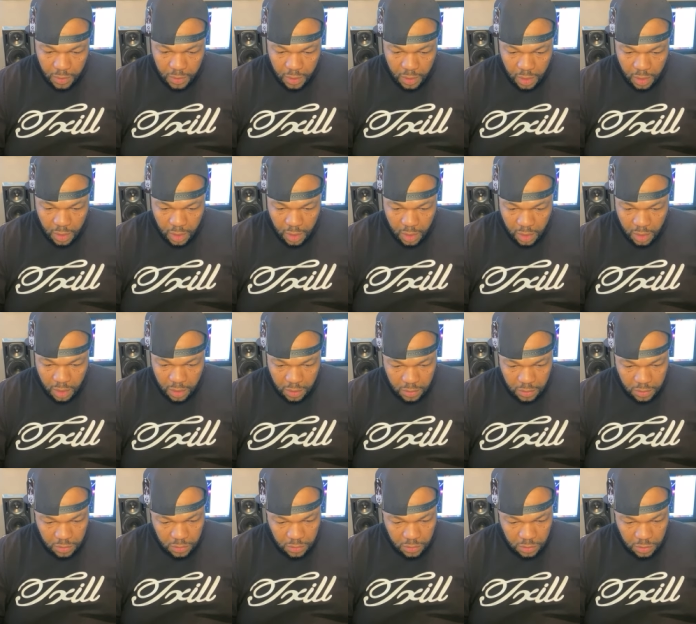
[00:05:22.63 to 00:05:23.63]
uh,
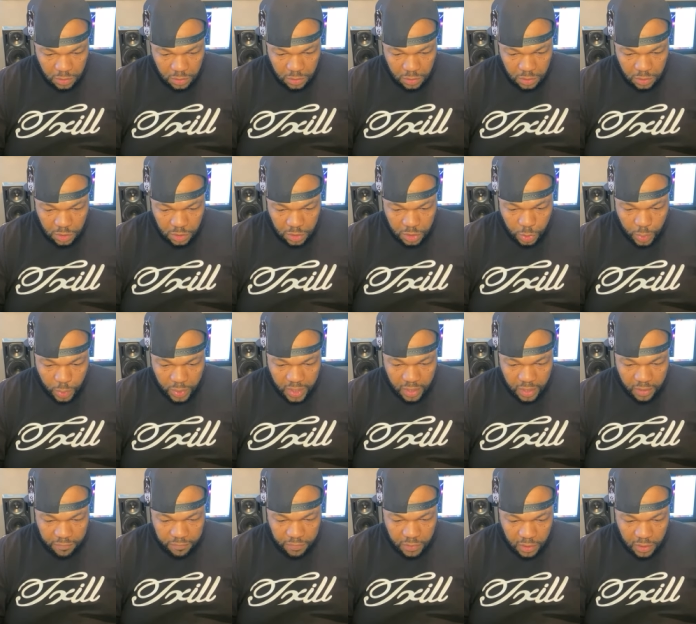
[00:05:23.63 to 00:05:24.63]

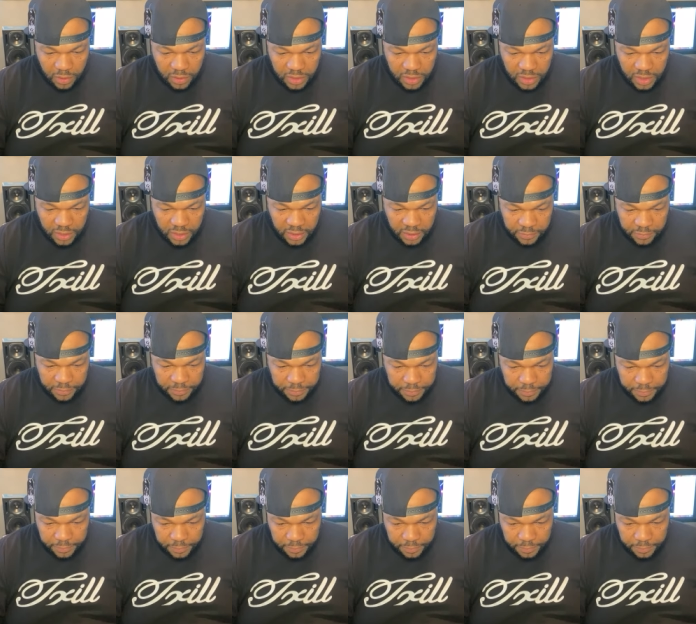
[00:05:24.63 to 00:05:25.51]
twelve, thirteen,